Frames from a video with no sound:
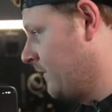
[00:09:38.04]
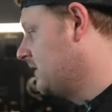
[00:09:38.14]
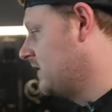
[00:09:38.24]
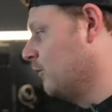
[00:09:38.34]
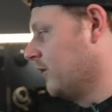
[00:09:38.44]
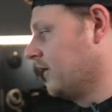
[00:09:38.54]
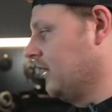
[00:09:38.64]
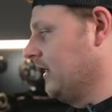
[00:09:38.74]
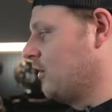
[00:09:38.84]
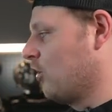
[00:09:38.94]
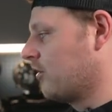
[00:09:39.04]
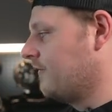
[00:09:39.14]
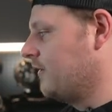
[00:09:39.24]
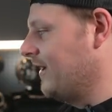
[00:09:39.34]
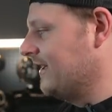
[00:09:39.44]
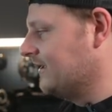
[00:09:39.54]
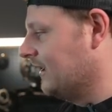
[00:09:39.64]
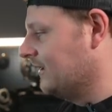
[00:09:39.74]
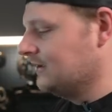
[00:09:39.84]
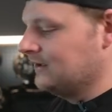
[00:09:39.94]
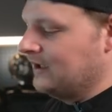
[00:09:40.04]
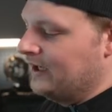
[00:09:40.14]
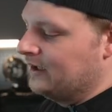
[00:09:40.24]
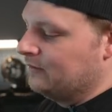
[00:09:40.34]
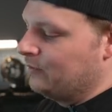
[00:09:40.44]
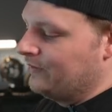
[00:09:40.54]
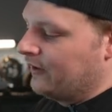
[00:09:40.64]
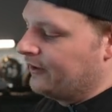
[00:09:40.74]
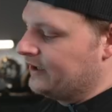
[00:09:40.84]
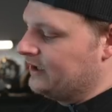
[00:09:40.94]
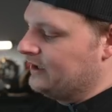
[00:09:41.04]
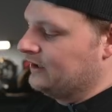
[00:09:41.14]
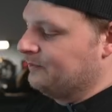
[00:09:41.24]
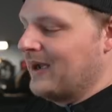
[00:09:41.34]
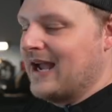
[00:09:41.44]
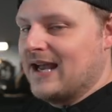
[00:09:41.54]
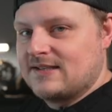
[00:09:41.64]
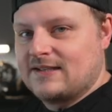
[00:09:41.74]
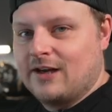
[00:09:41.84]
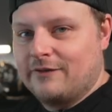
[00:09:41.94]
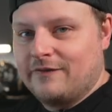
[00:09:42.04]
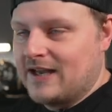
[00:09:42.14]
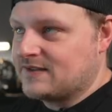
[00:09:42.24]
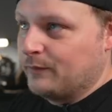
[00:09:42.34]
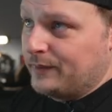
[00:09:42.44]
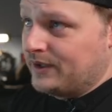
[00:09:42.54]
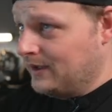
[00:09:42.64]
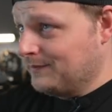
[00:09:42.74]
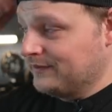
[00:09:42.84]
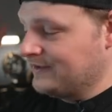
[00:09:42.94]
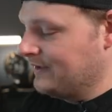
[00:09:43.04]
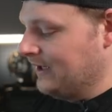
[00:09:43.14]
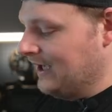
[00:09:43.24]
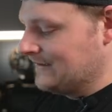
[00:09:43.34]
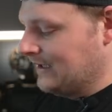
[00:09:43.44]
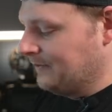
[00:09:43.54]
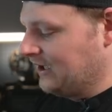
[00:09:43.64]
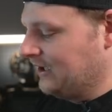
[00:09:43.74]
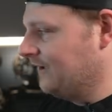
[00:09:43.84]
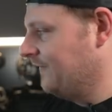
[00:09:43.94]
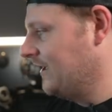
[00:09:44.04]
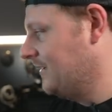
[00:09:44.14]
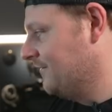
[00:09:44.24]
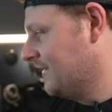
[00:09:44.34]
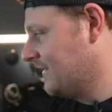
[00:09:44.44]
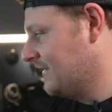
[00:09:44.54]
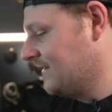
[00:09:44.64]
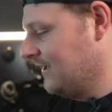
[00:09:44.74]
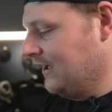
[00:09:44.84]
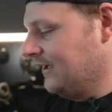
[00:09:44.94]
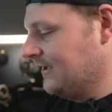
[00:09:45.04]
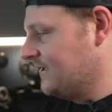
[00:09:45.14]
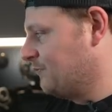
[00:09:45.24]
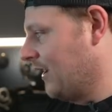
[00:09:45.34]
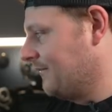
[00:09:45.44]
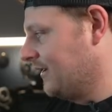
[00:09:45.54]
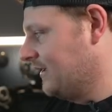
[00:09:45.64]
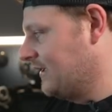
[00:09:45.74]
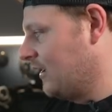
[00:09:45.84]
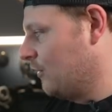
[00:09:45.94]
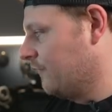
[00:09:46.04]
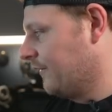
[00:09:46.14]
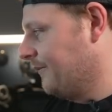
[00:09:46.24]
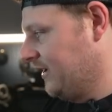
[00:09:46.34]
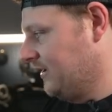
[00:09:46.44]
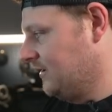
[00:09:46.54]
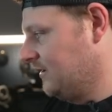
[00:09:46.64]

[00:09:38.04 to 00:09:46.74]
So we're quarter of the way done and we've already passed how fast it would be to upload to the NAS. I'm not gonna continue this because this is probably gonna take over a minute.